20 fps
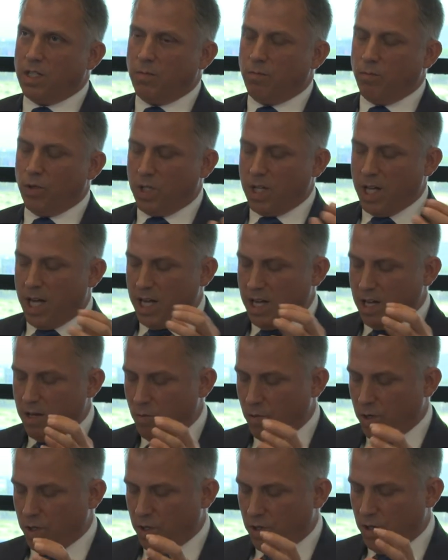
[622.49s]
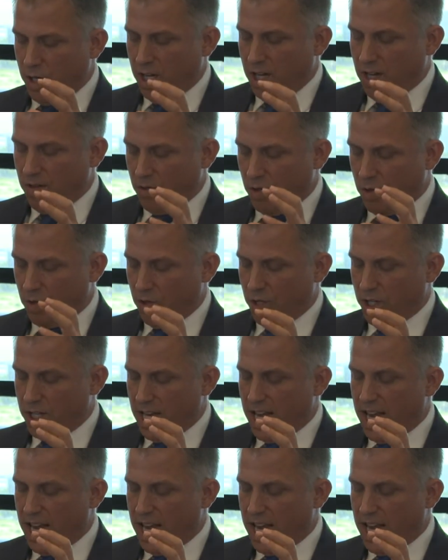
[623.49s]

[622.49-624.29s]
but I want to have a certain